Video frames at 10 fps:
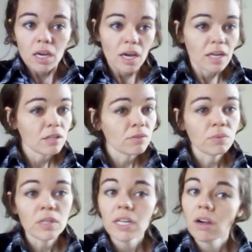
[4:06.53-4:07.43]
and it's
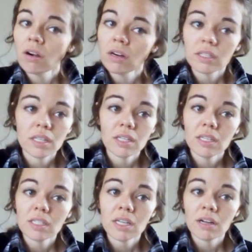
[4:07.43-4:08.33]
really hard
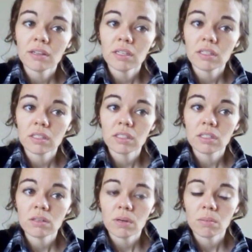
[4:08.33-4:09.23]
getting Italians
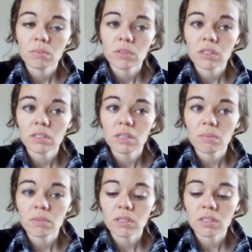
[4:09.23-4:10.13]
to
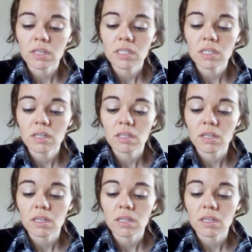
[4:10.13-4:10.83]
accept this idea